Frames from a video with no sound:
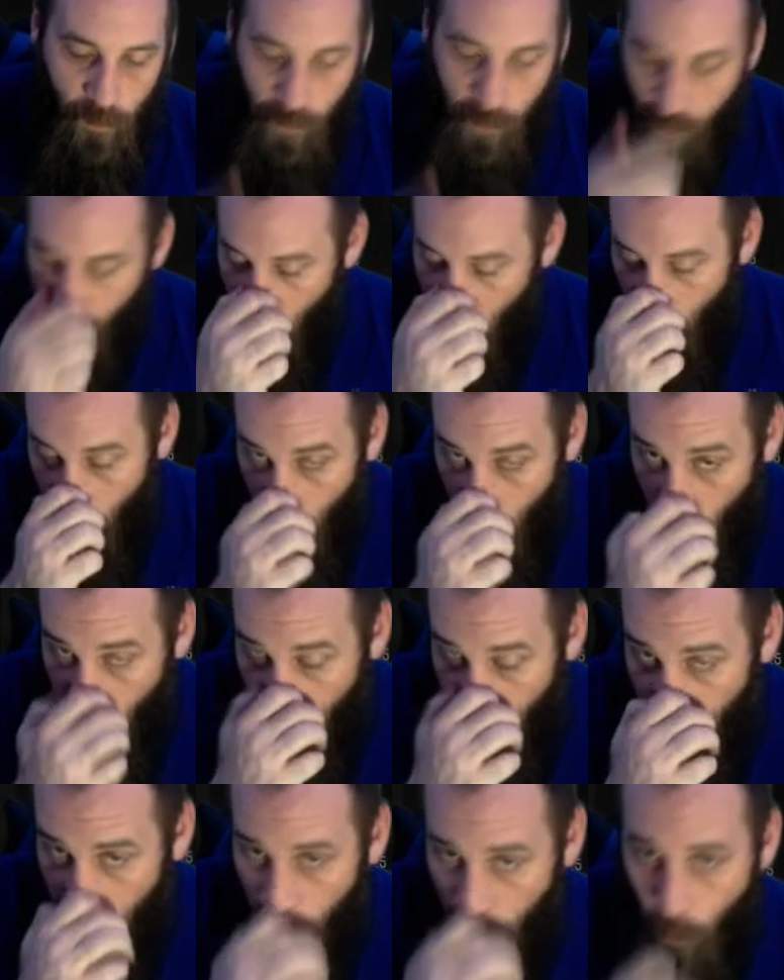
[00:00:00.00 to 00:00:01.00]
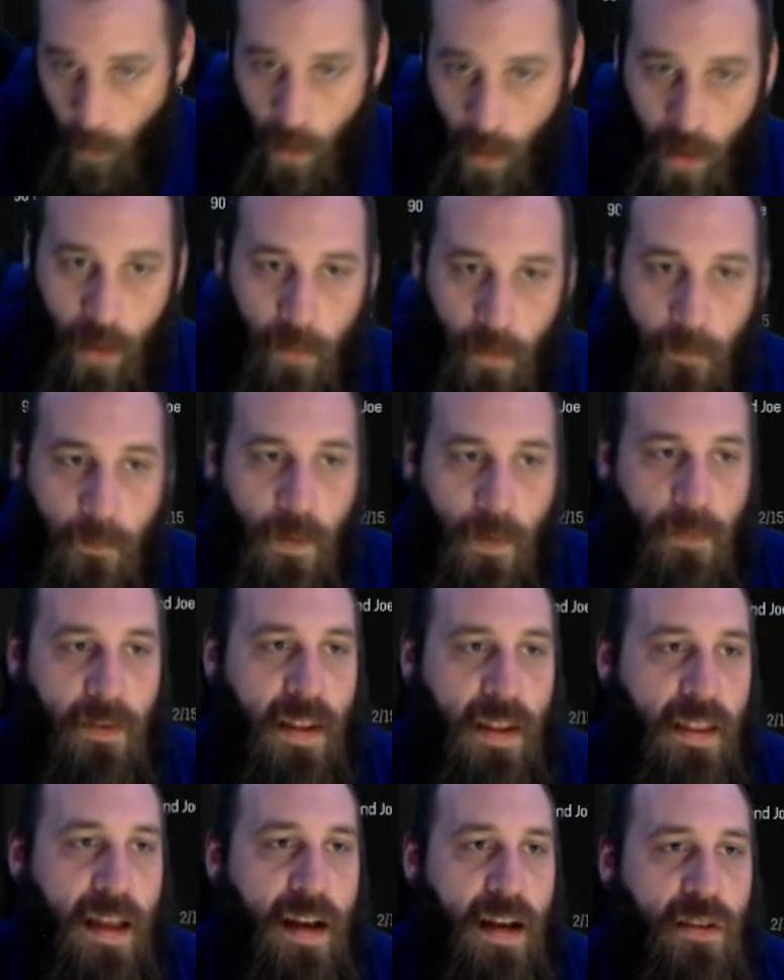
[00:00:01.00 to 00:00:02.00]
so that's
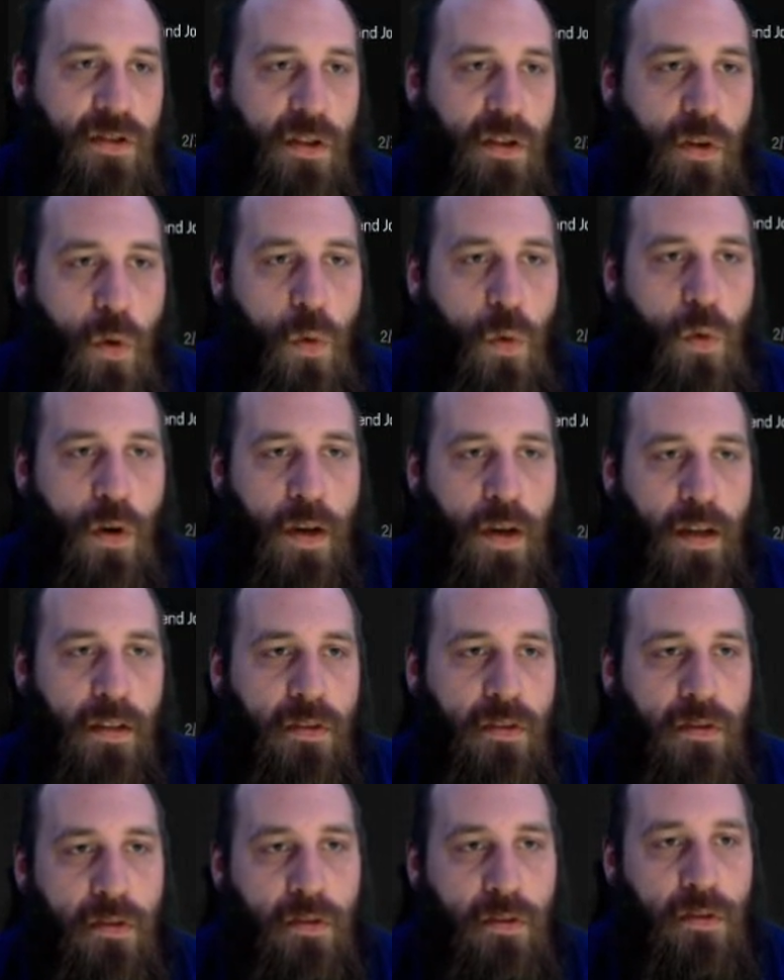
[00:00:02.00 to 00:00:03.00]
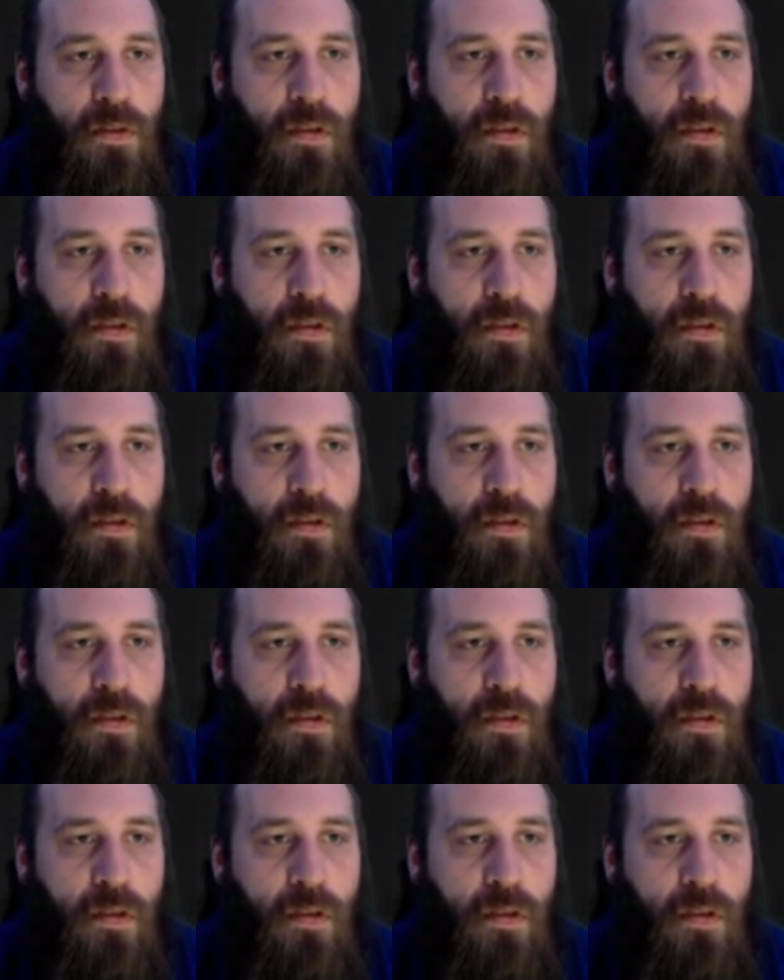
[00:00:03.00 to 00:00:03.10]
450,000 coins.